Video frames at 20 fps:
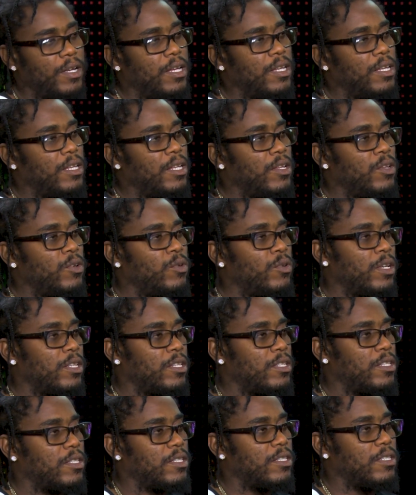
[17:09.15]
in the
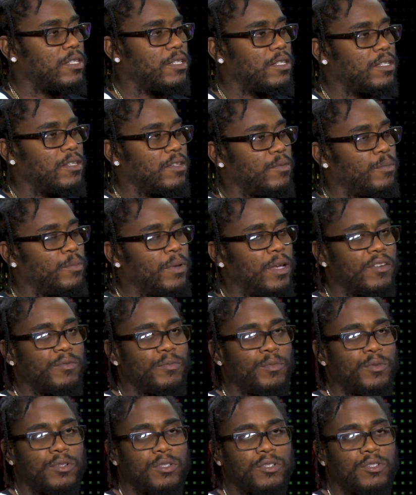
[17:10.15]
US, may
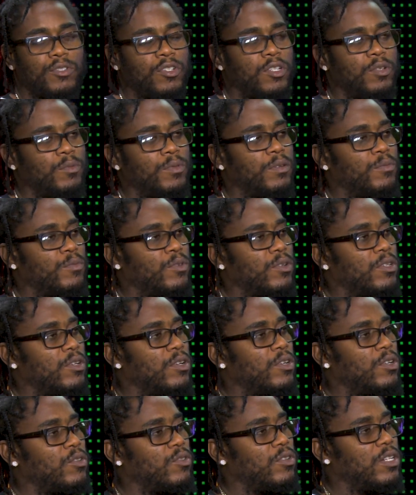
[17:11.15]
have more streaming, more
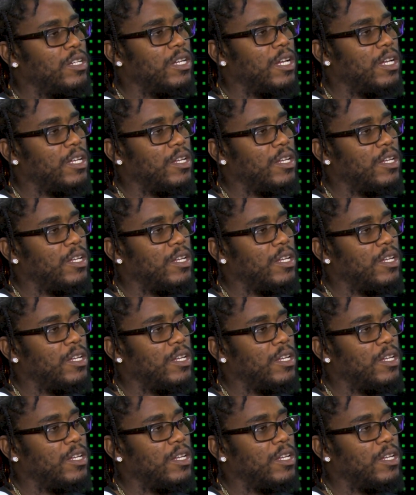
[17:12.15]
downloading.